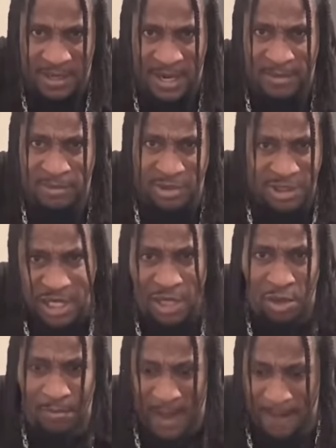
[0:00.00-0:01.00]
and chain
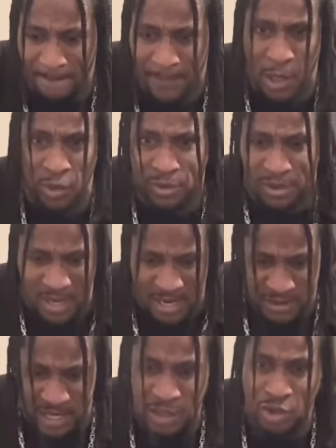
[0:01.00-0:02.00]
up that blood
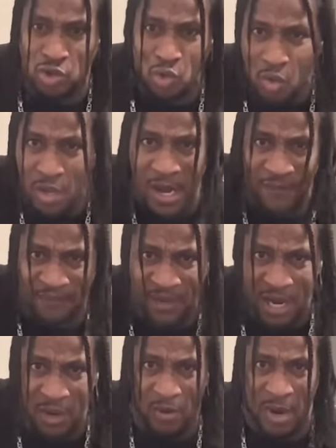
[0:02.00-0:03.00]
clot and chew you off in
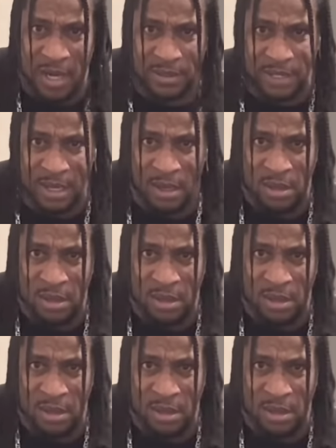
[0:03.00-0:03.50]
high water.